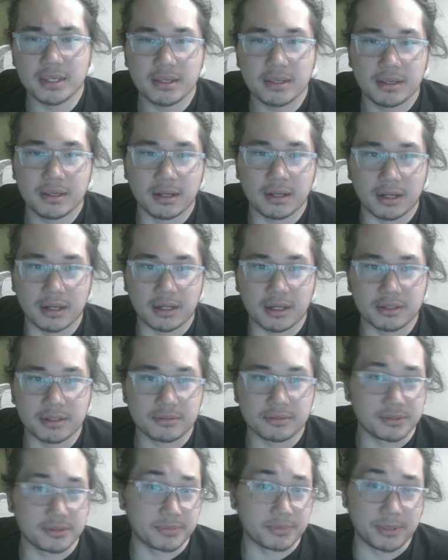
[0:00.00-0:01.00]

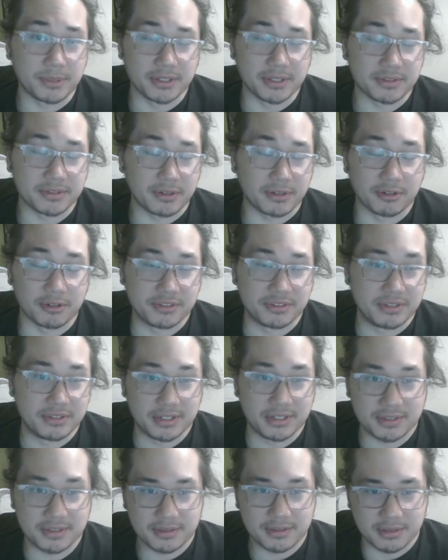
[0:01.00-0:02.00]
just because the card's
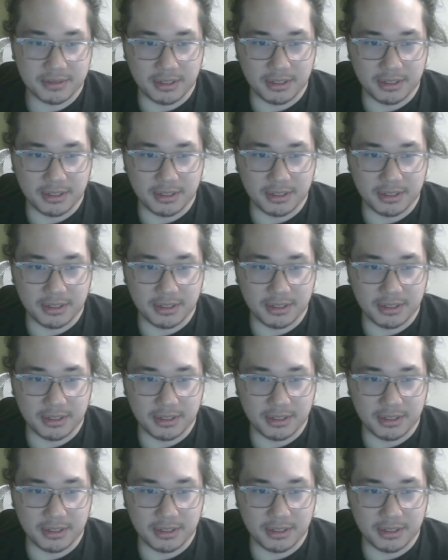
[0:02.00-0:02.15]
nuts.